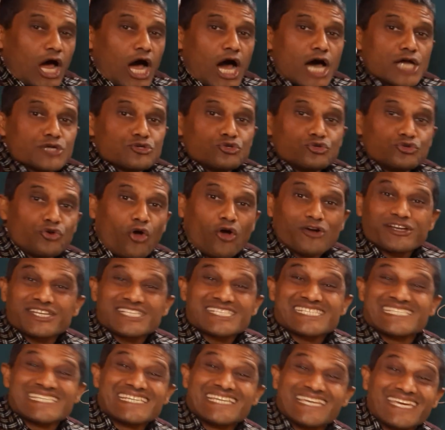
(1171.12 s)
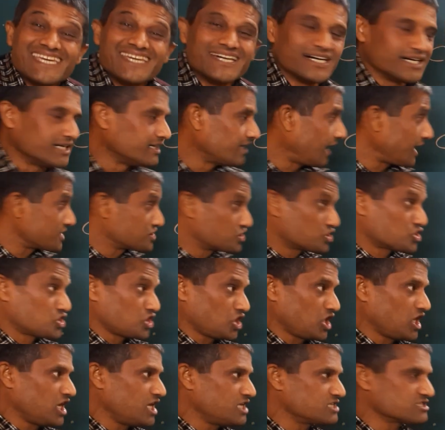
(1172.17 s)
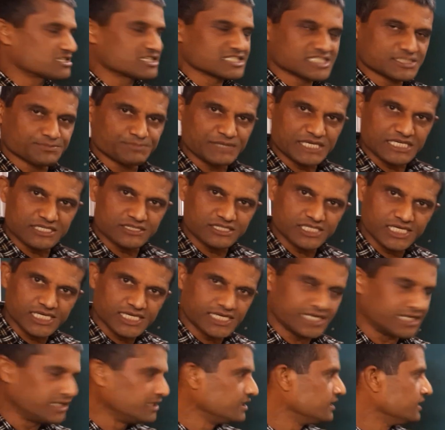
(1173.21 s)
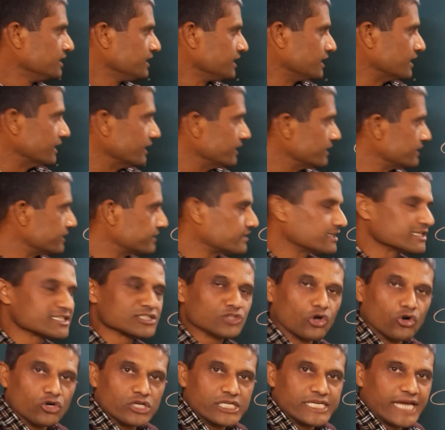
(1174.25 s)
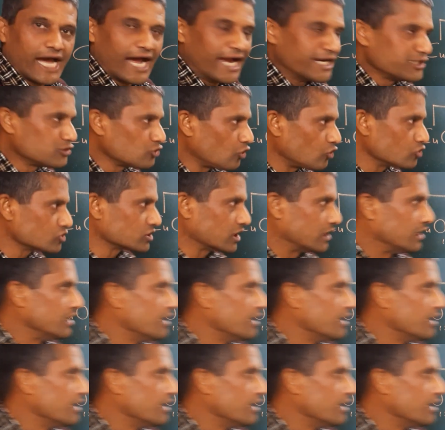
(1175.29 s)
are you noticing here? A change is being there. Here it is only hydrogen.